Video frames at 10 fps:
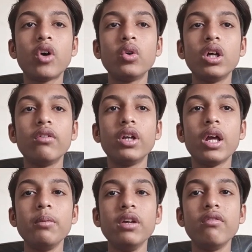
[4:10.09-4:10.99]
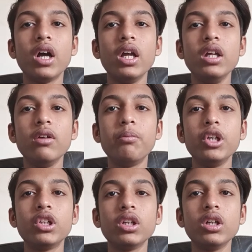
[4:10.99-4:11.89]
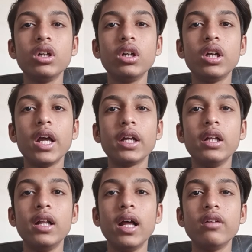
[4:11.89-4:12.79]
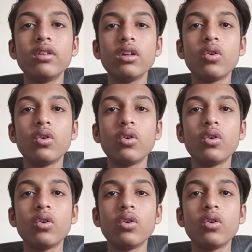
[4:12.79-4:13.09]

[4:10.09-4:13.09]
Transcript: Founder Debbie Vai pitched deck in less